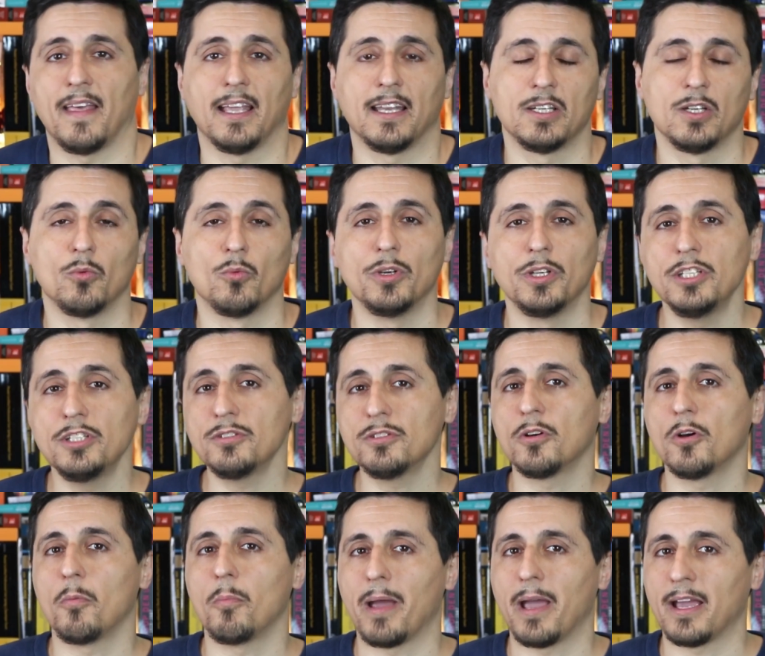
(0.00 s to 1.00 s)
that, we need to
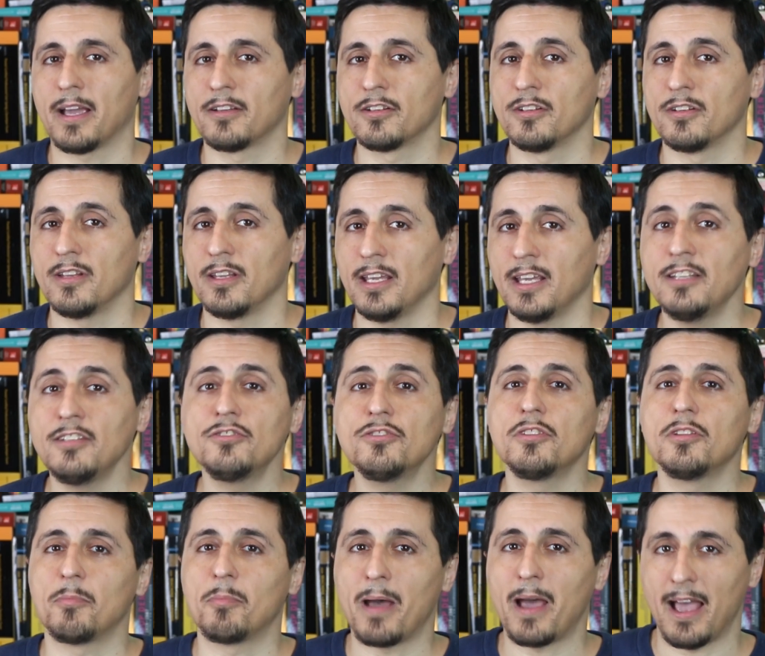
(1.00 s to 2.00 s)
go back into
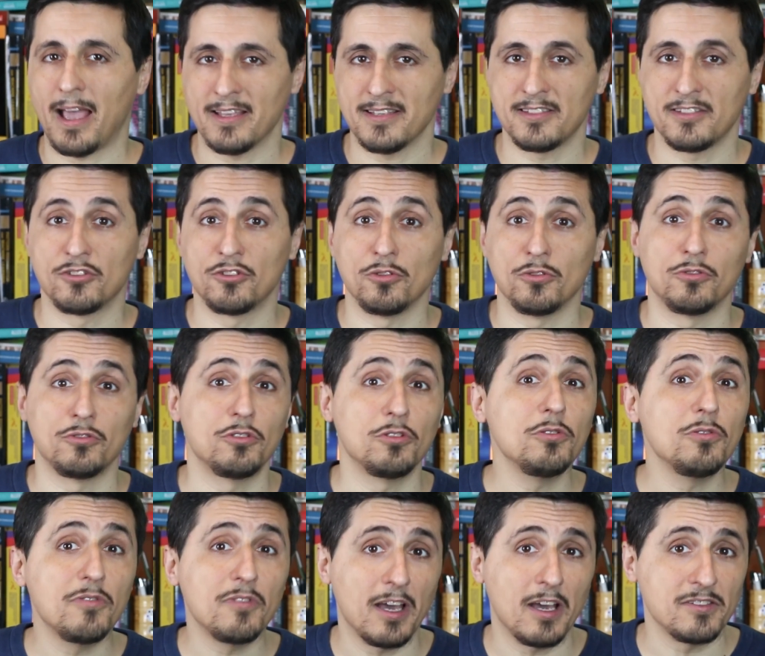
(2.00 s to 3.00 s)
the past to
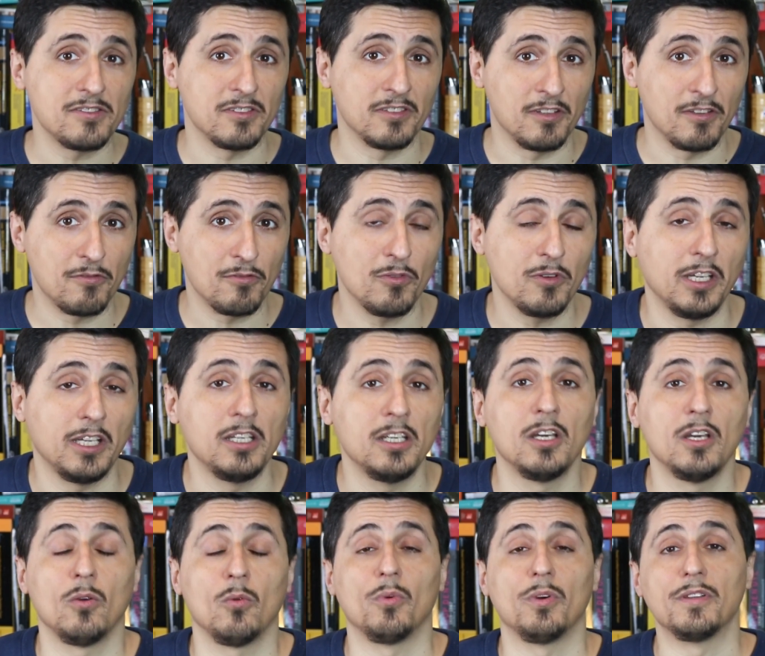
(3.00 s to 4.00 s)
2003
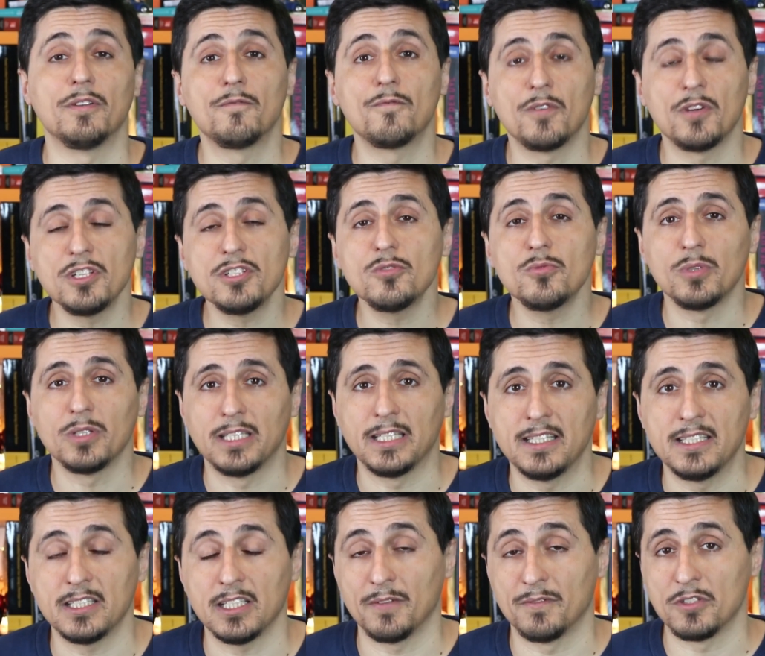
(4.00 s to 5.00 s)
when the first
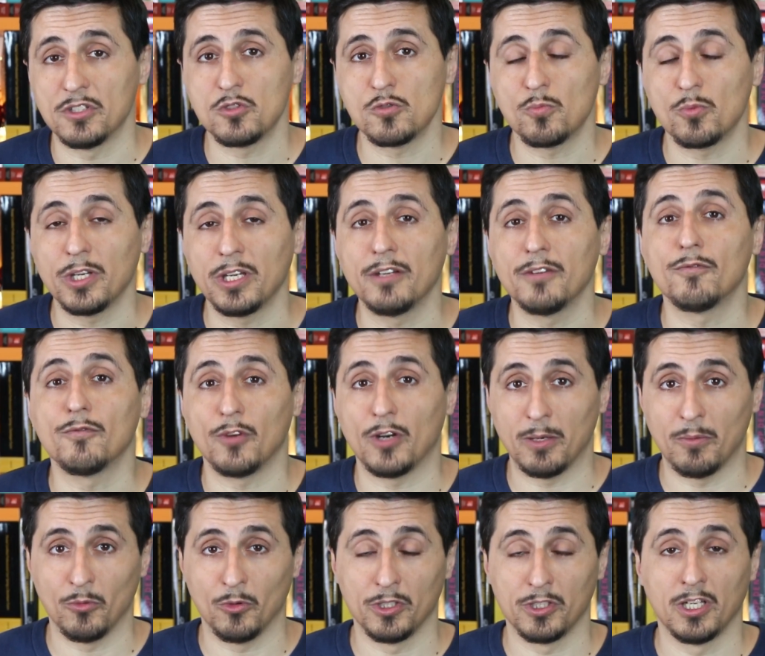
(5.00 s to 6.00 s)
release of the Spring
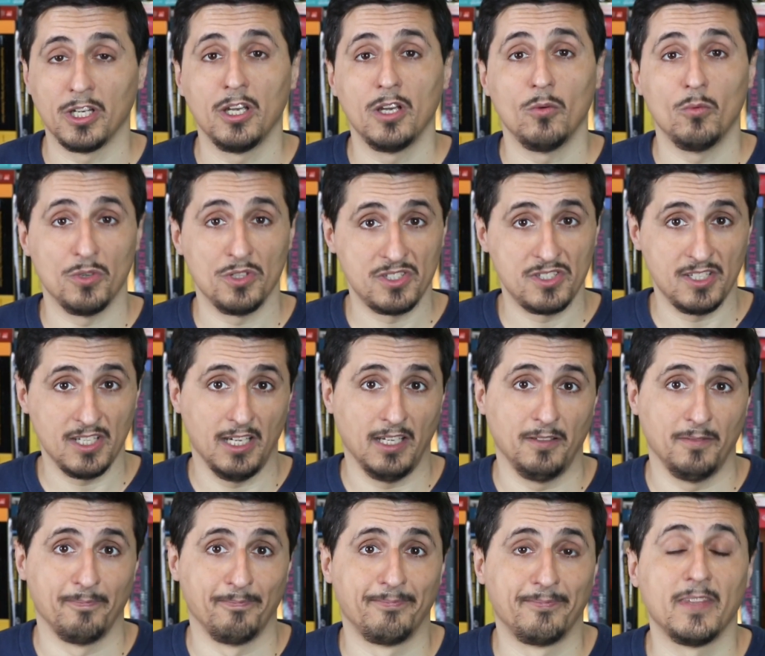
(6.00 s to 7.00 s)
framework was
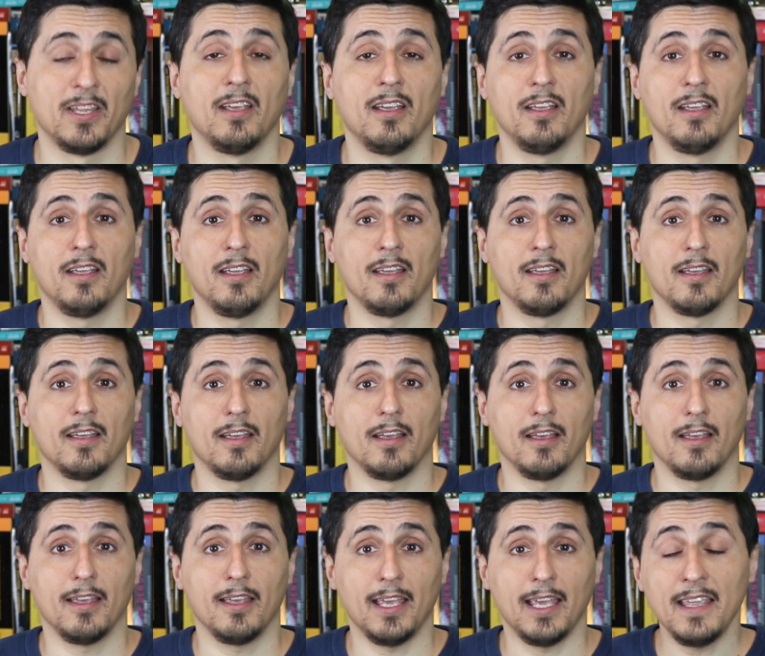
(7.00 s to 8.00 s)
done.
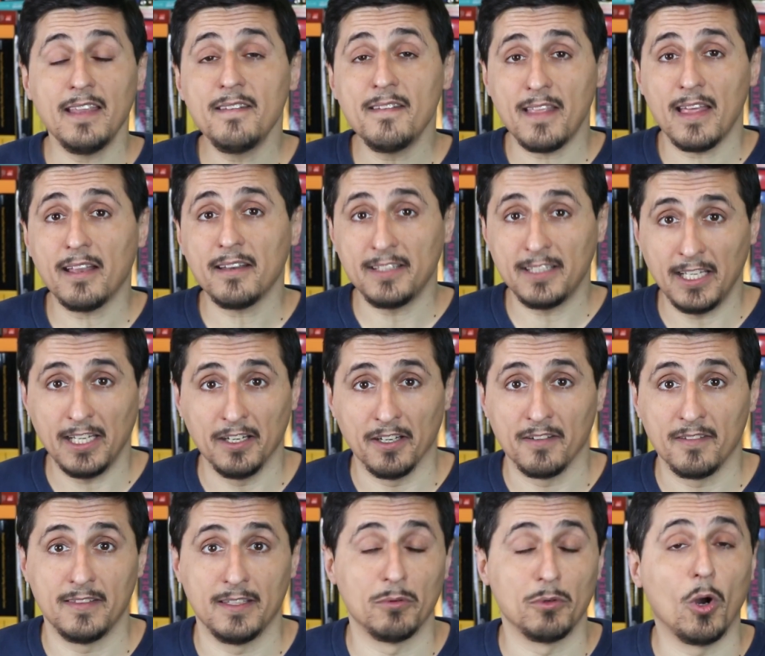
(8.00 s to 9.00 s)
In that
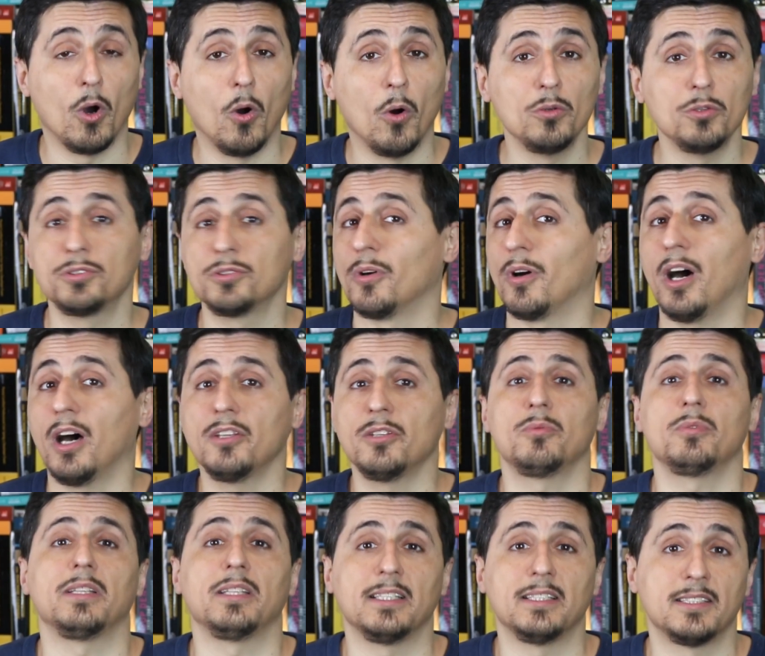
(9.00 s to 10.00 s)
year, there were also other
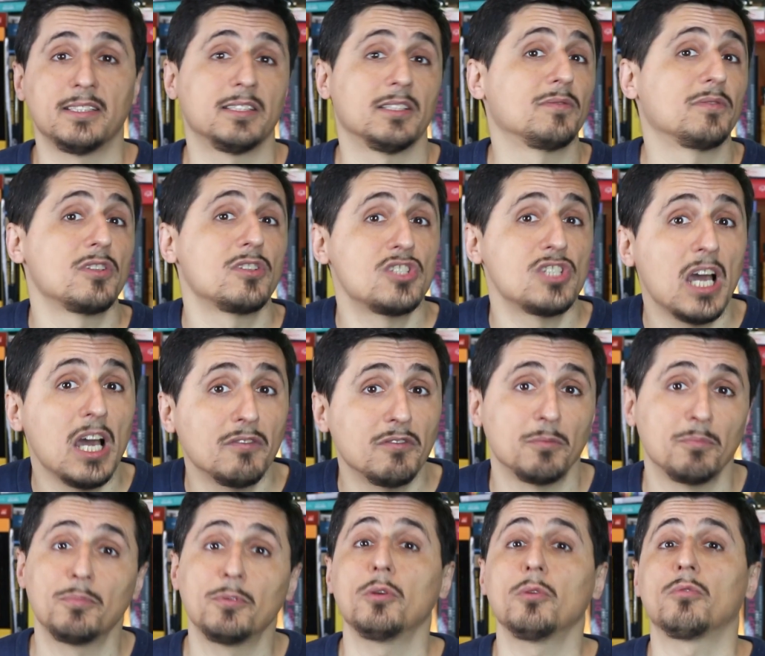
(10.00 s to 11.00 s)
releases of the Java
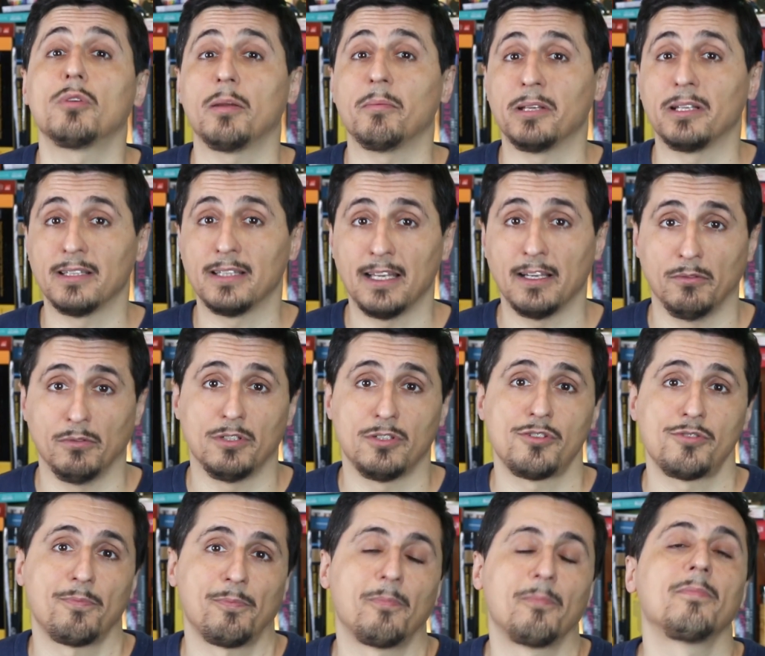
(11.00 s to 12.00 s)
programming
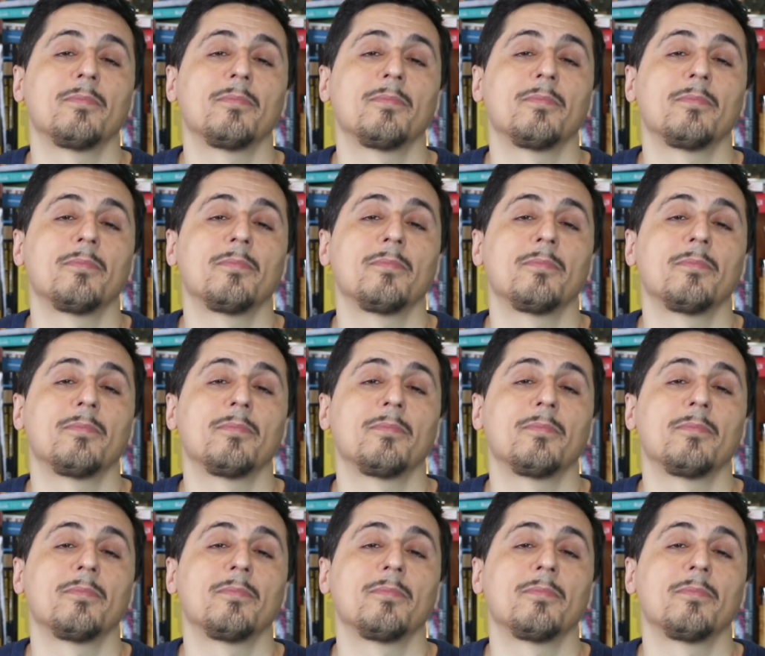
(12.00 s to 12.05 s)
language.